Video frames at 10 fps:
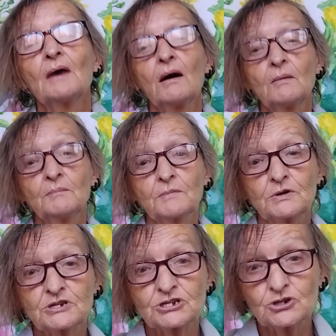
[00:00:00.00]
I'm
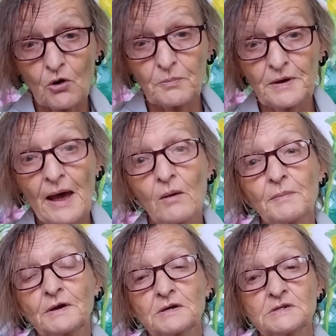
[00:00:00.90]
going to stop now
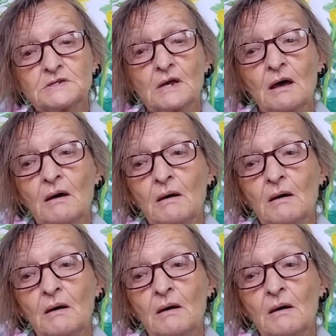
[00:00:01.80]
because